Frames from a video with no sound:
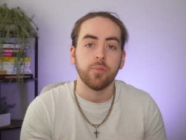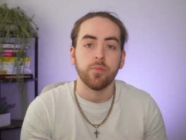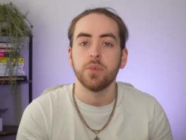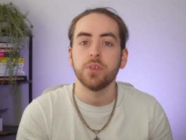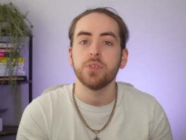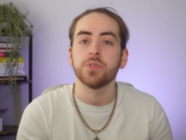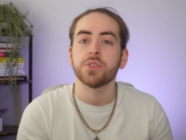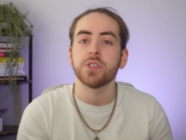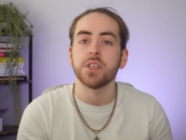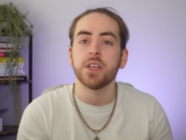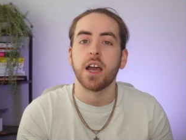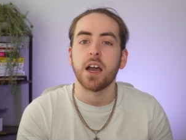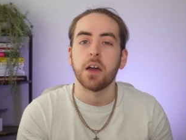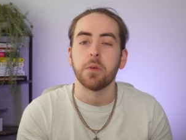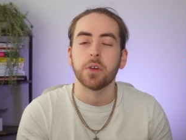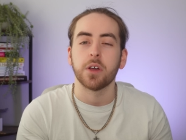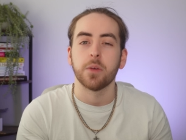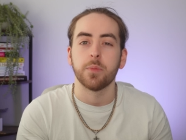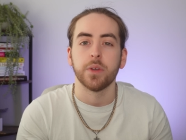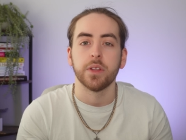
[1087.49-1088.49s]
but you'll see how
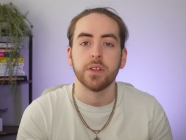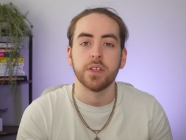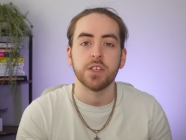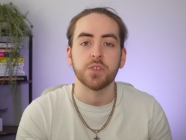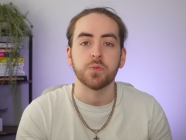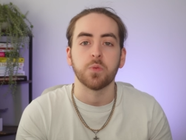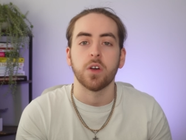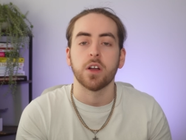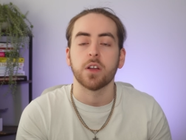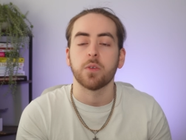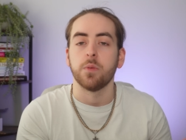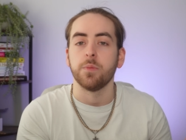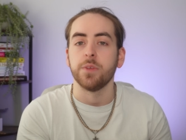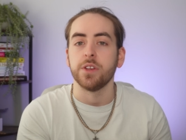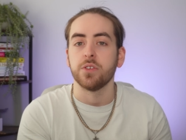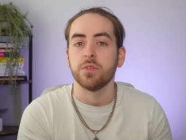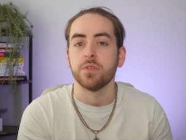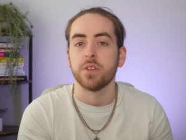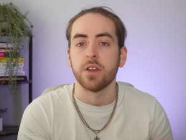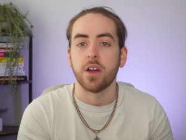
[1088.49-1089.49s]
a couple of these work when we
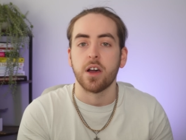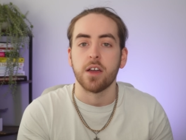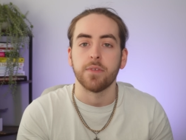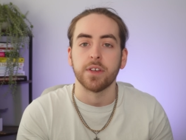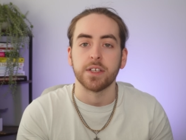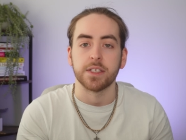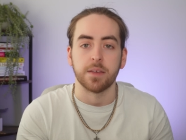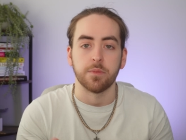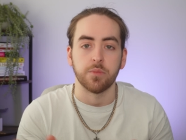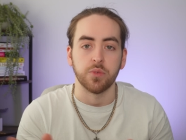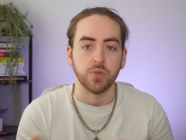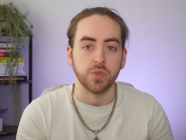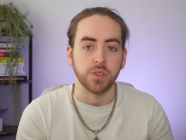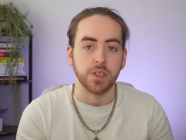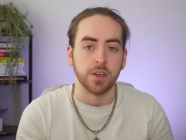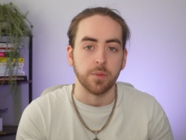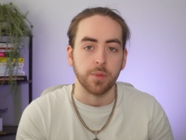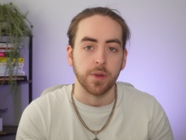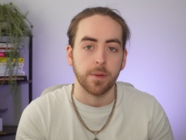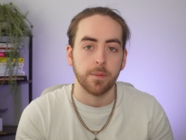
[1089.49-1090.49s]
do the live examples
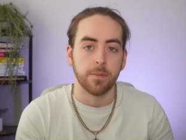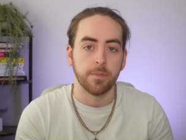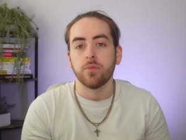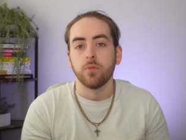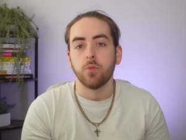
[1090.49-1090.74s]
in a bit.